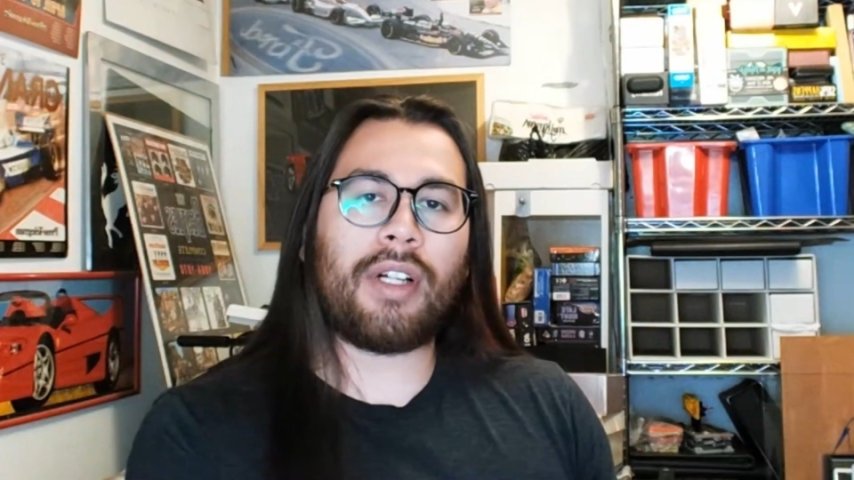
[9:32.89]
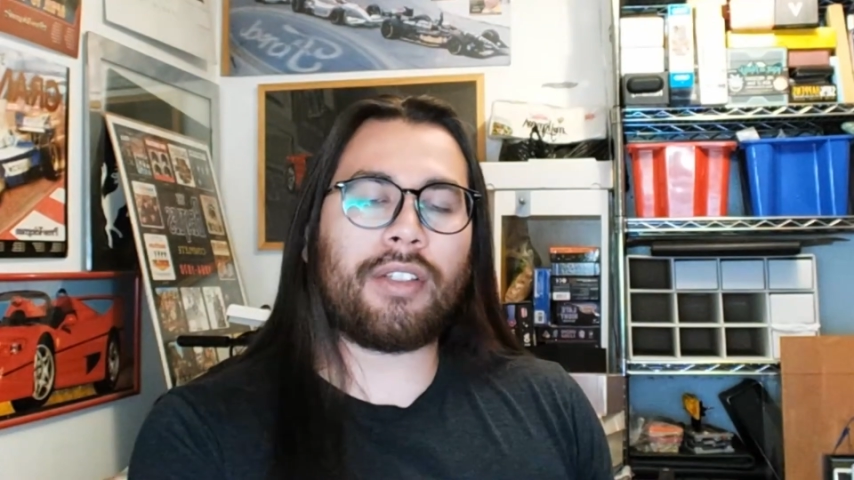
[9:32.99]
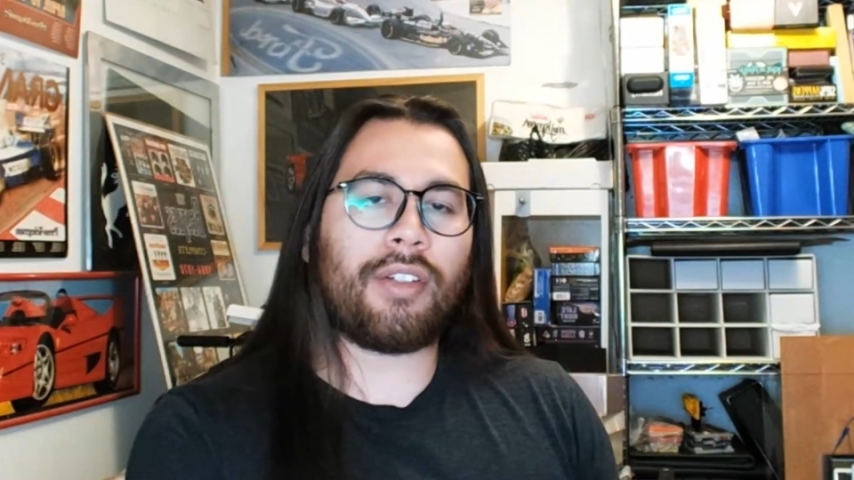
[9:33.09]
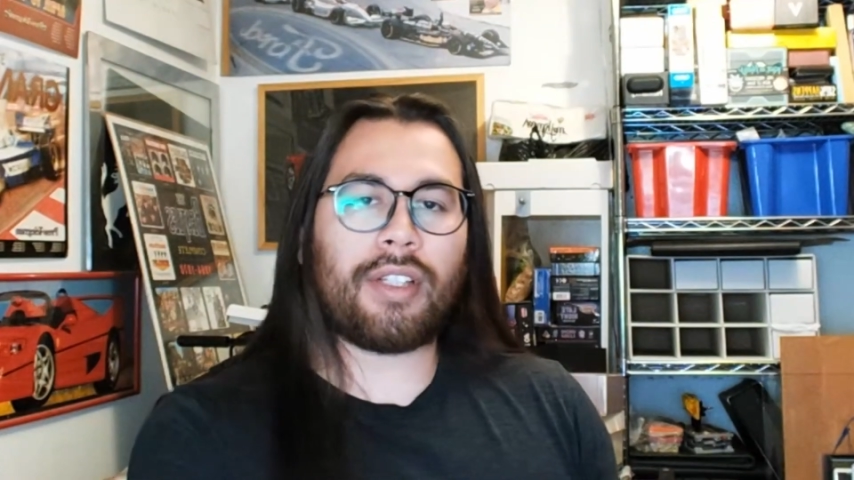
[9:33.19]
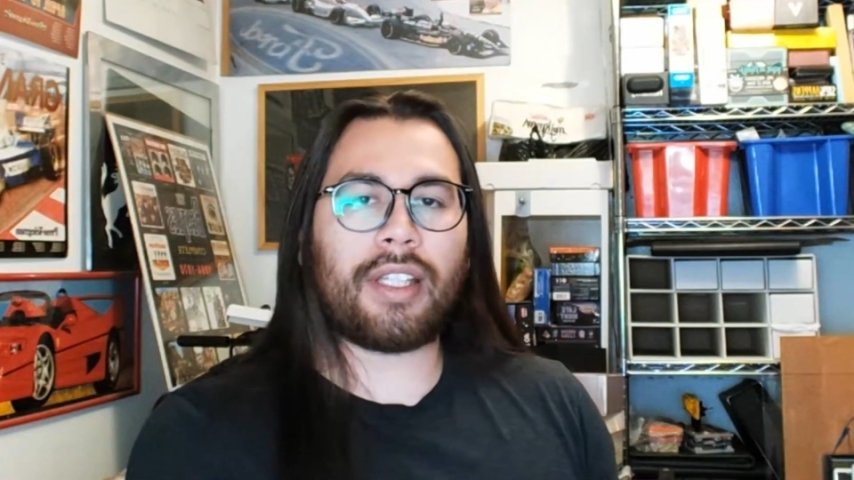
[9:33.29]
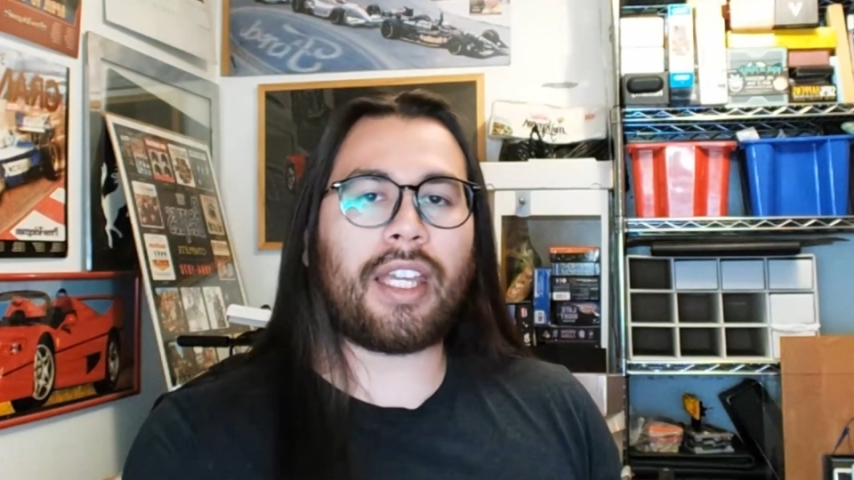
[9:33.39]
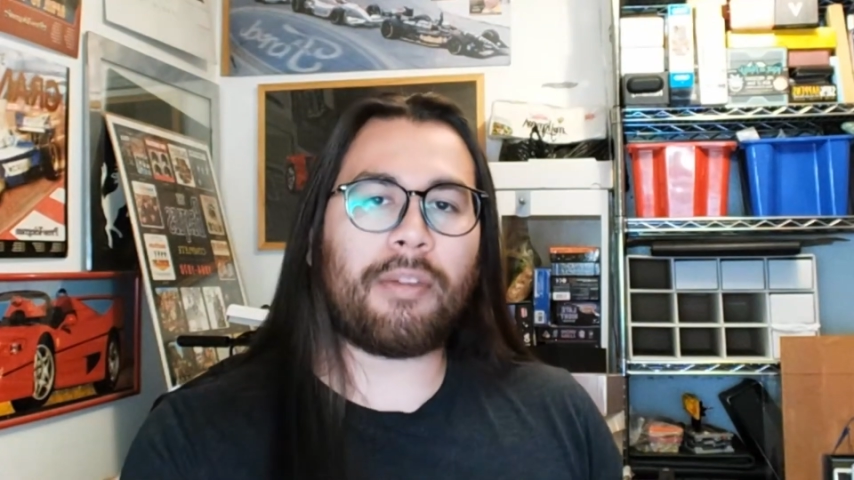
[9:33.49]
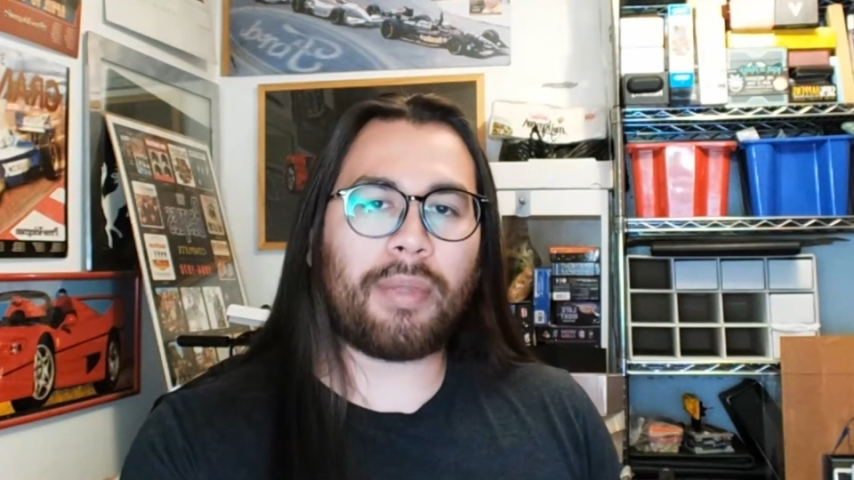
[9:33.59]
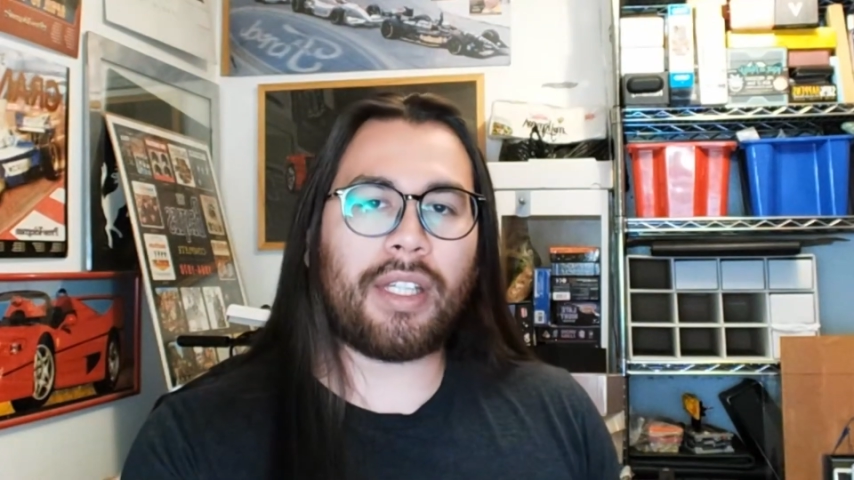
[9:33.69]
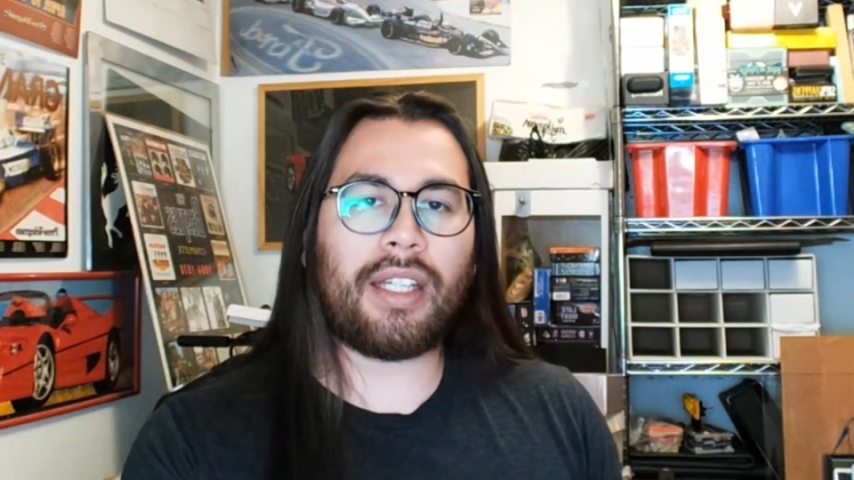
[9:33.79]
during the
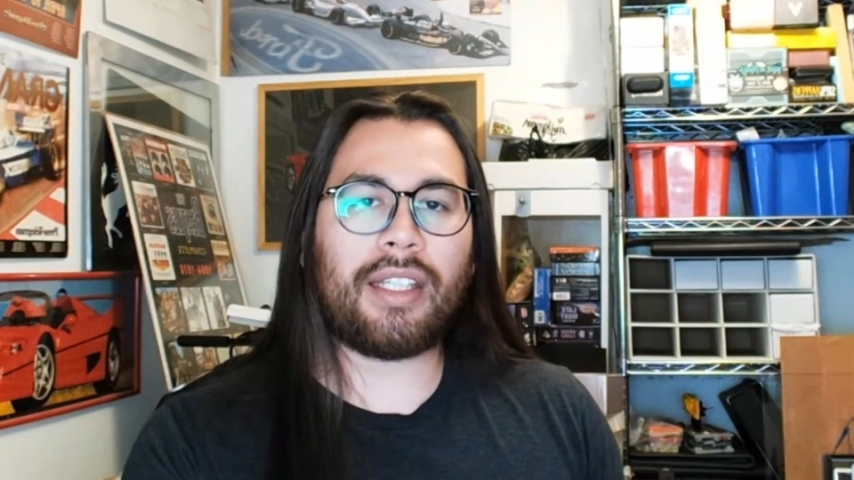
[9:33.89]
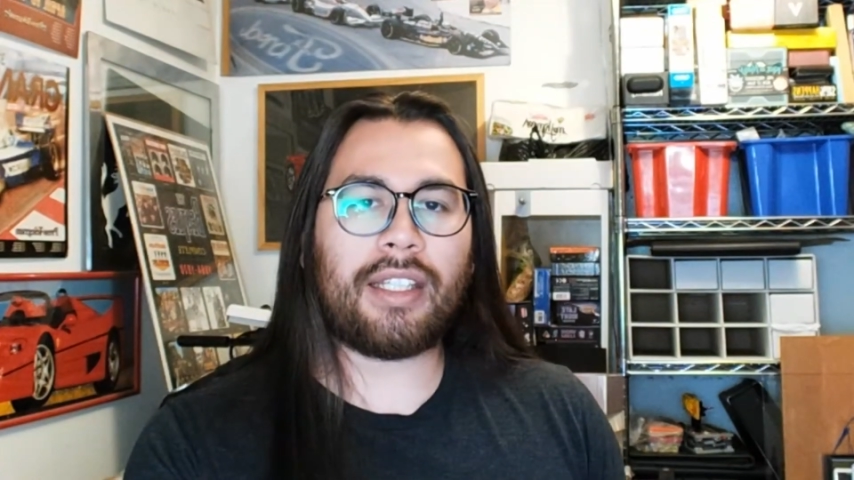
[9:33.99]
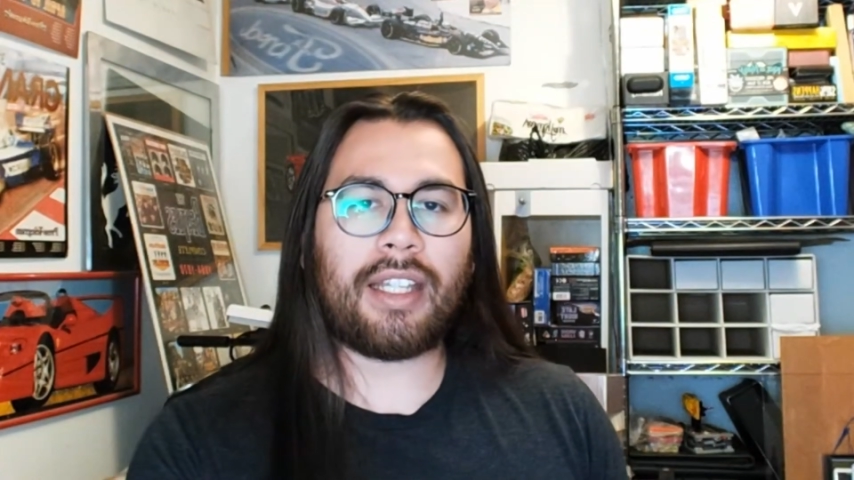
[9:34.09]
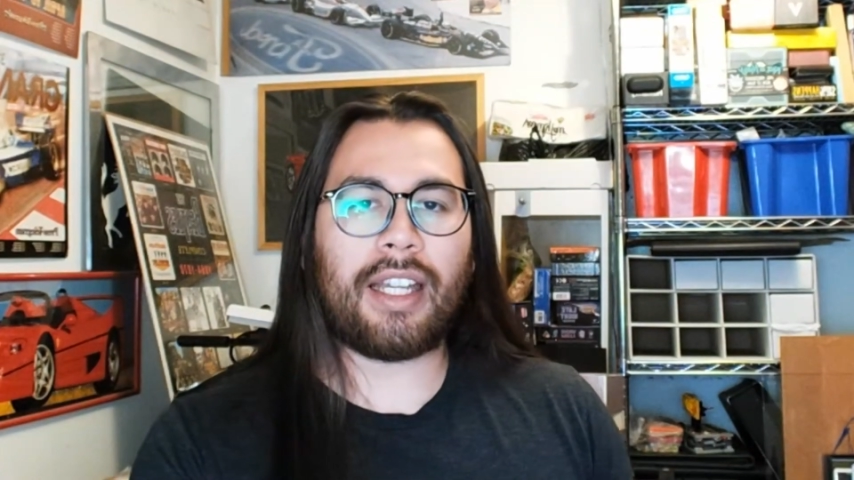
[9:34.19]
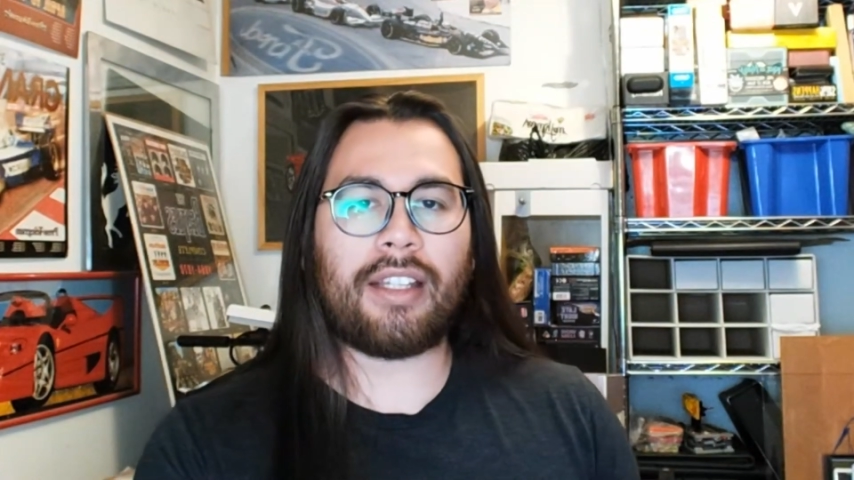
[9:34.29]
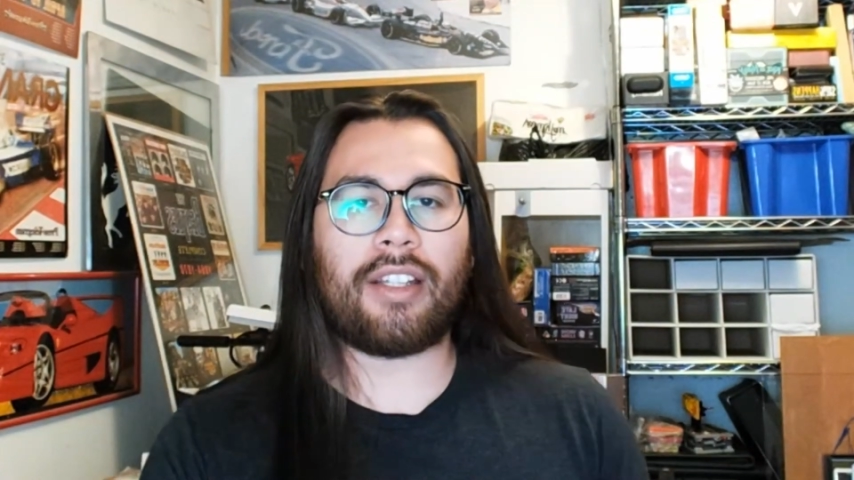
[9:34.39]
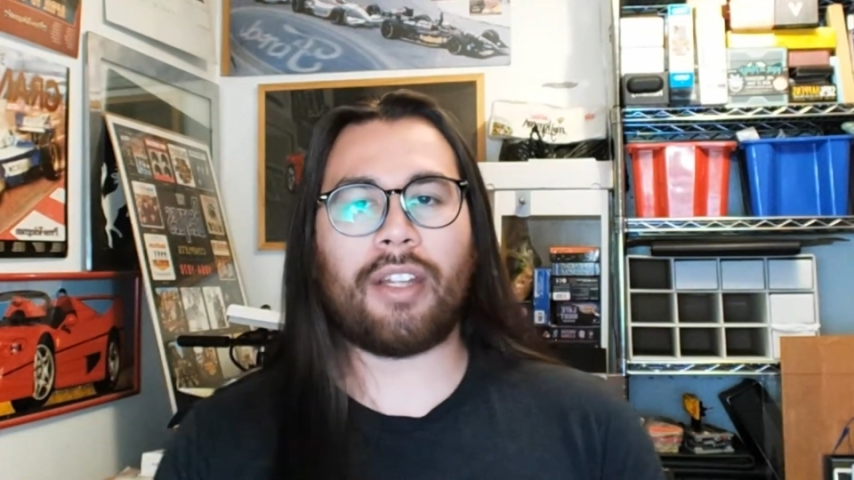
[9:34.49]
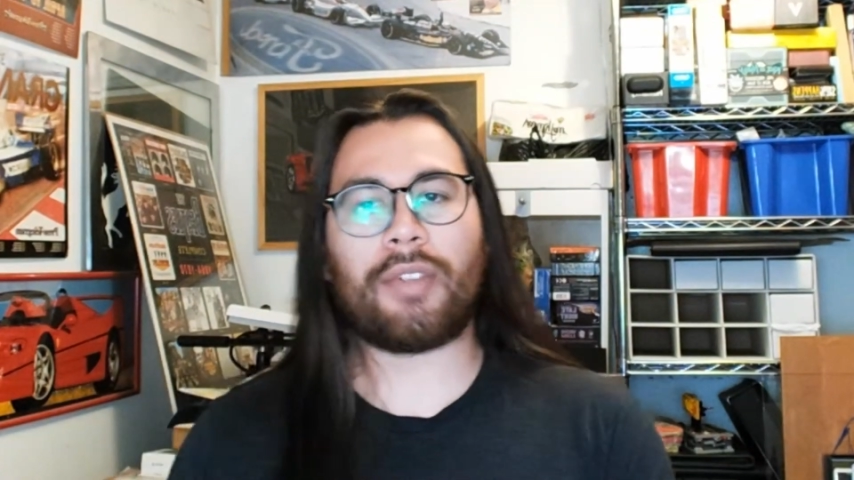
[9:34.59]
gameplay and then you